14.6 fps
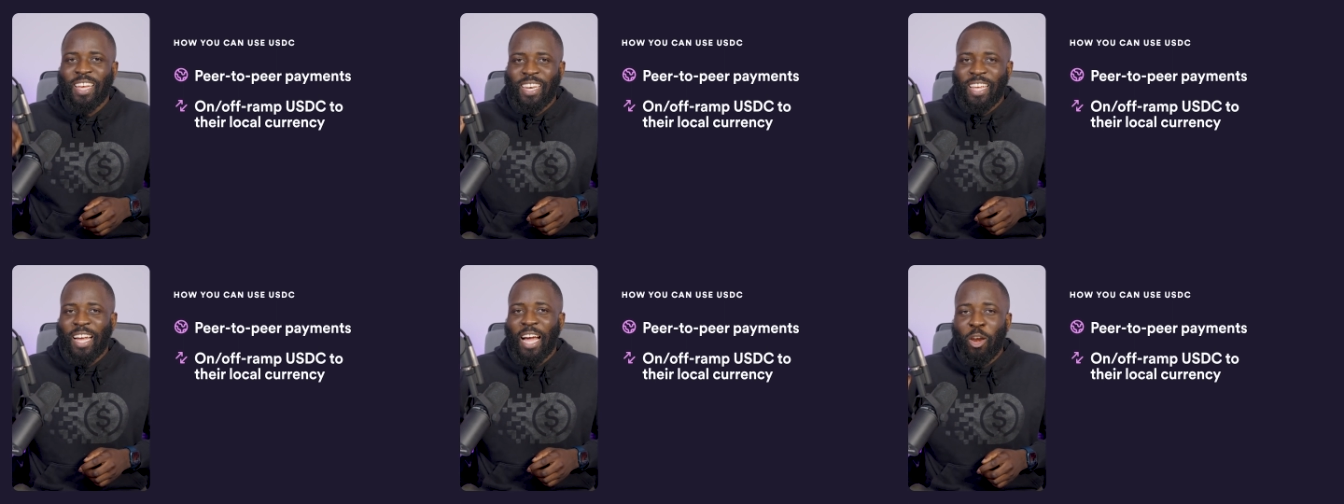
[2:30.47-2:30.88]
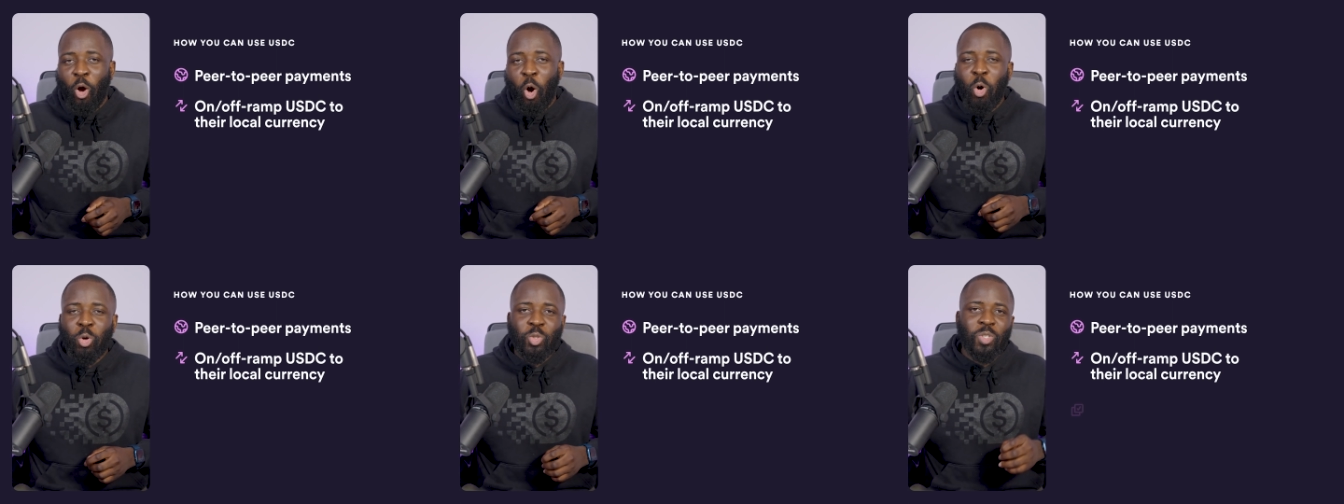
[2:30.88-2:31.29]
They can
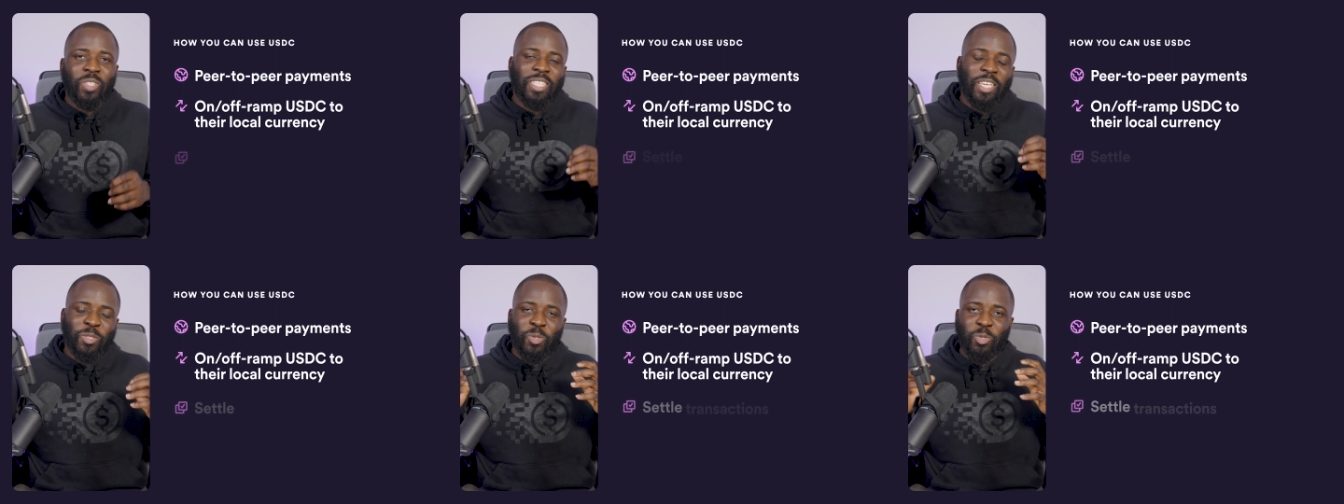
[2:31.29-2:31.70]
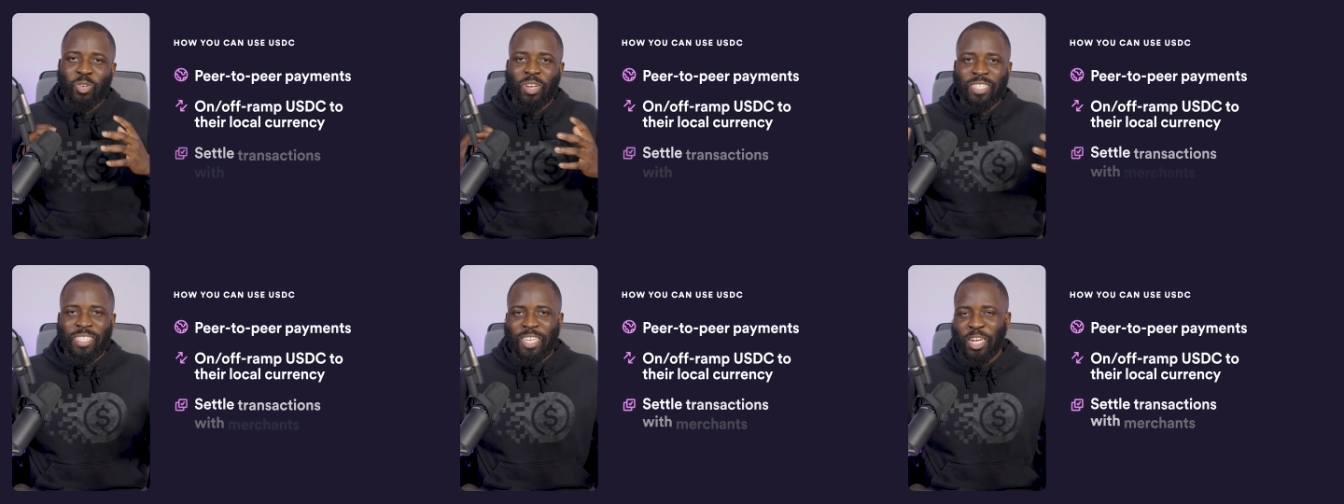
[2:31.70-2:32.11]
also settle
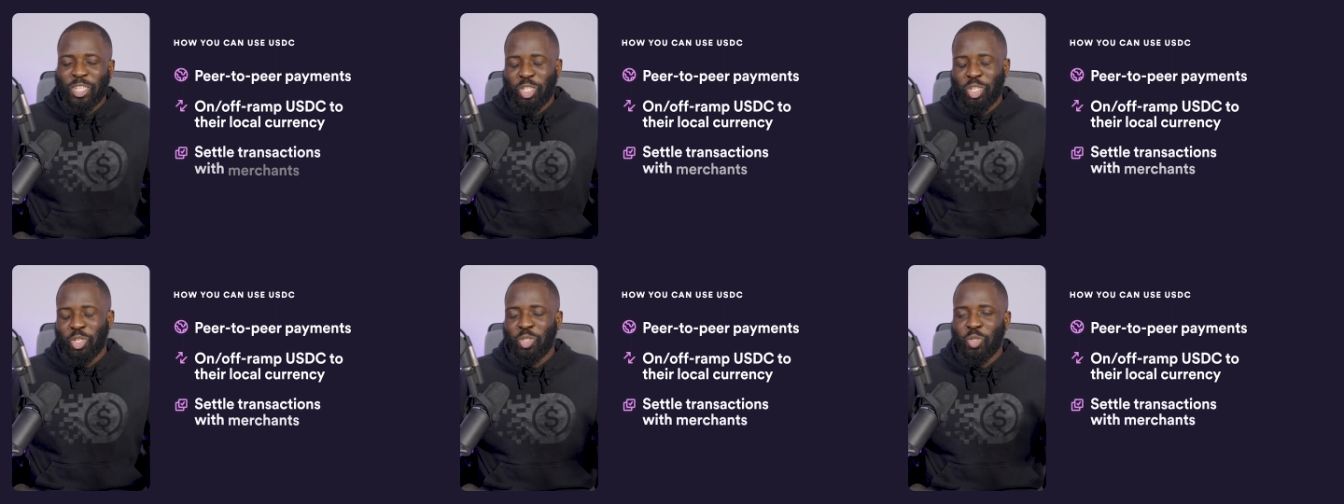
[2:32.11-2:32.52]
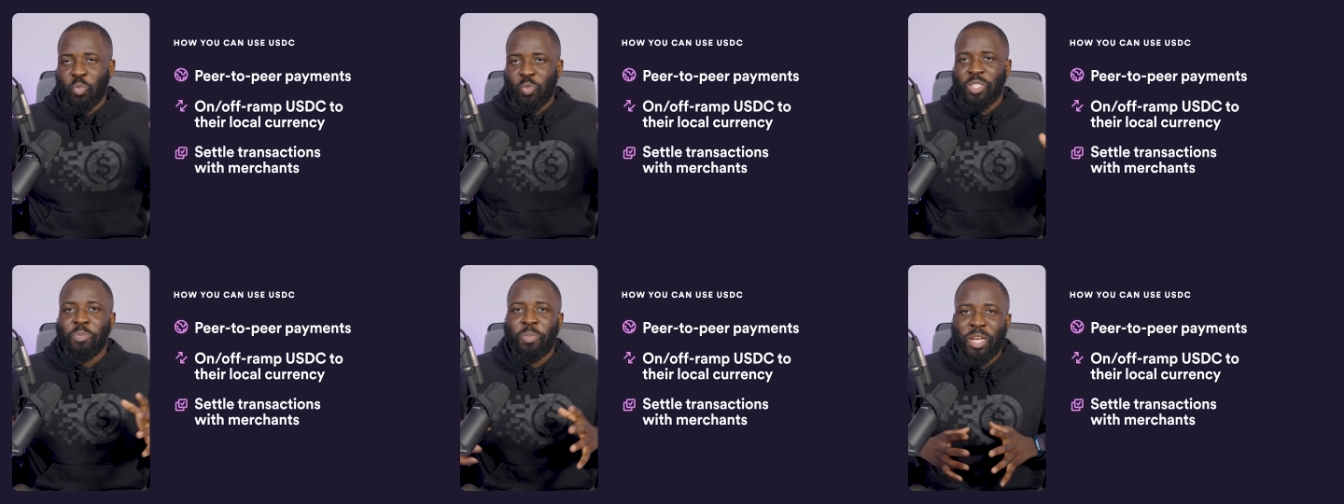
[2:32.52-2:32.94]
transactions
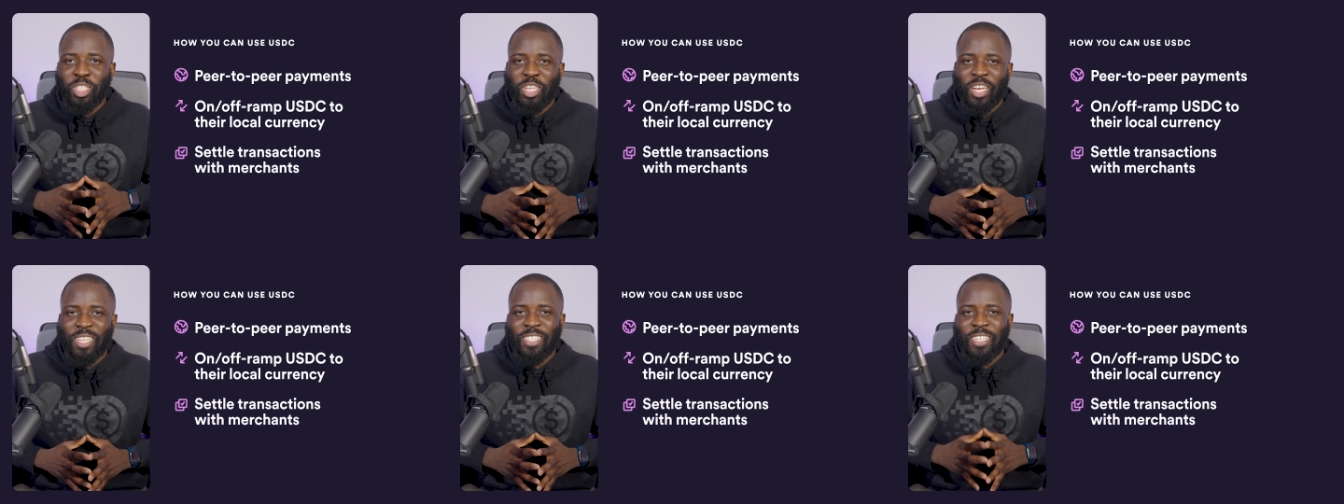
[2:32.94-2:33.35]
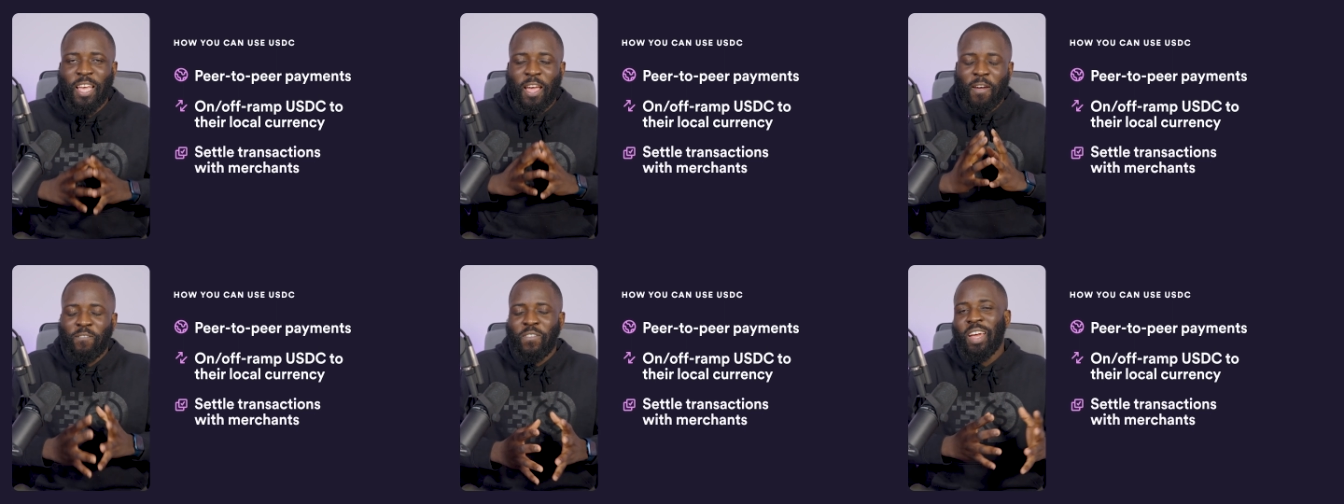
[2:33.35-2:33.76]
with merchants
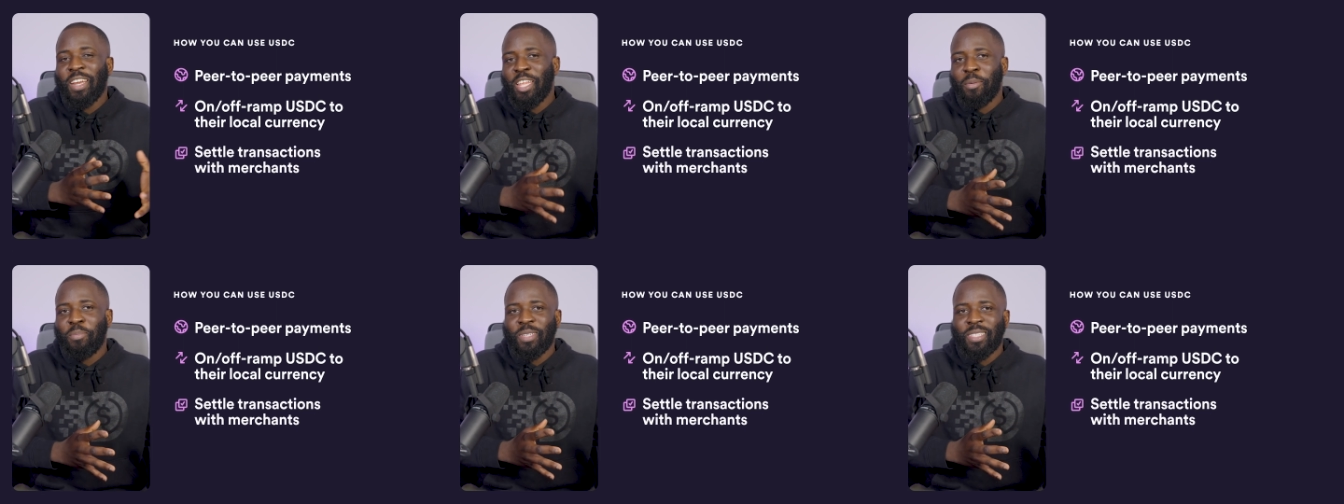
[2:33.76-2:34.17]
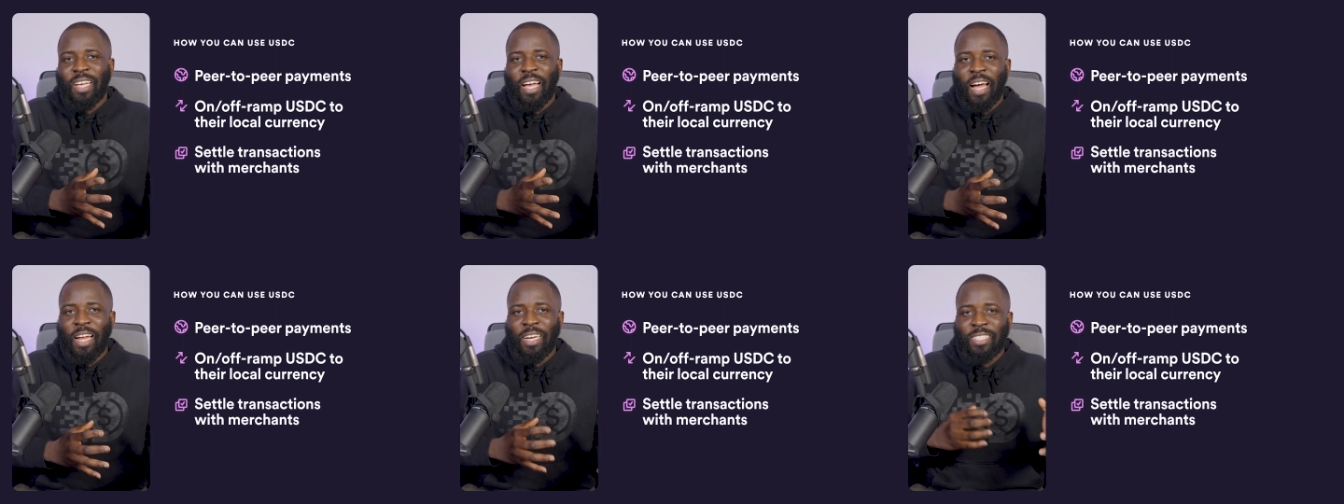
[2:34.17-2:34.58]
via debit
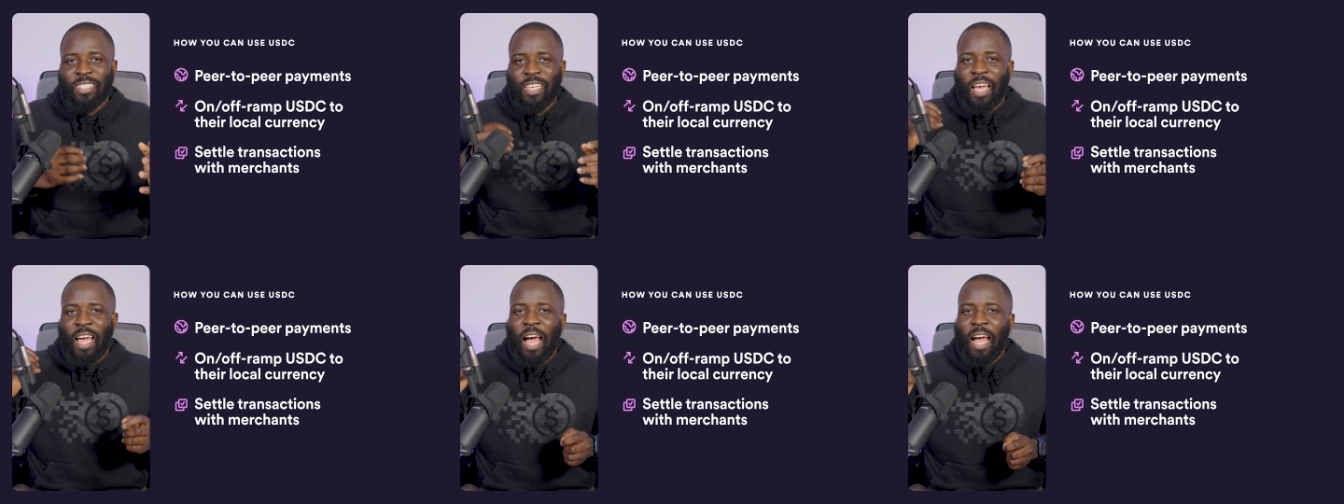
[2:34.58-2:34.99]
cards,